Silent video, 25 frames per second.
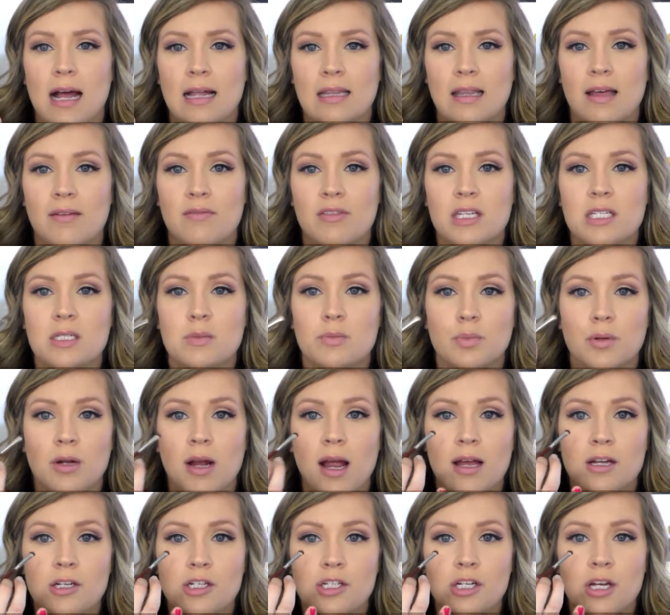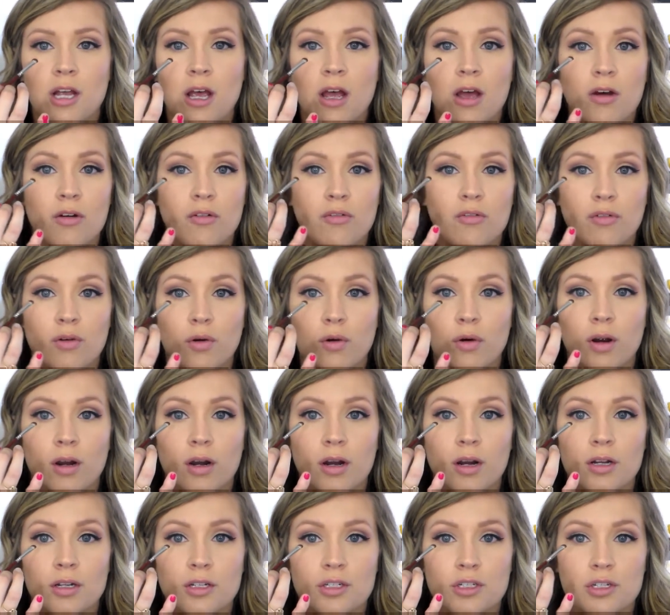I love this brush
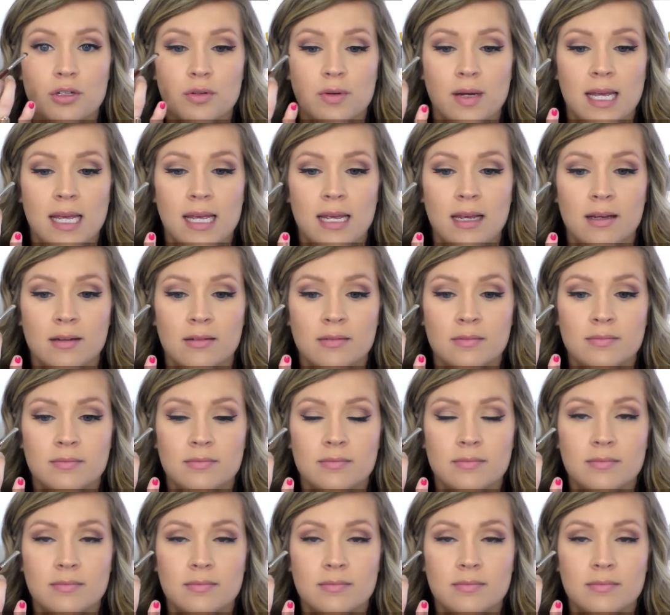for doing